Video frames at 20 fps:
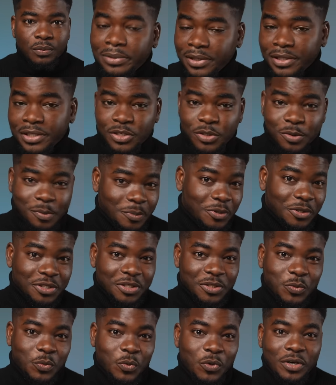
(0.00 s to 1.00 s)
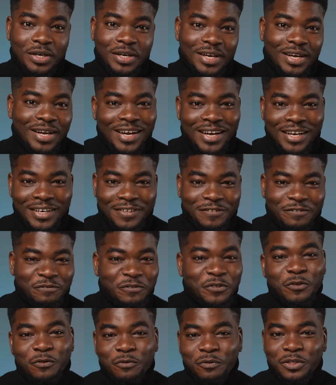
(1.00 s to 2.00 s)
Please support his work and
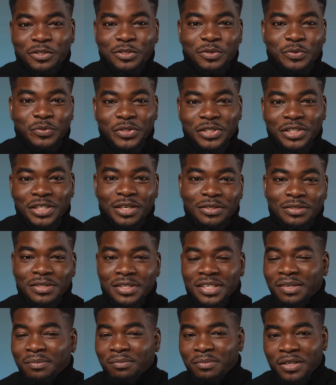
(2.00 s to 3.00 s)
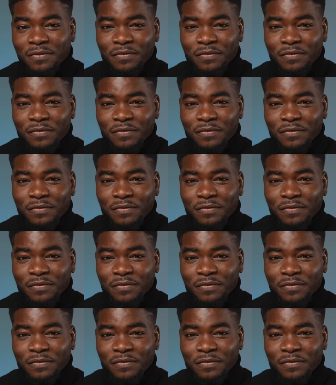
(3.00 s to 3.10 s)
feel free to reach out to him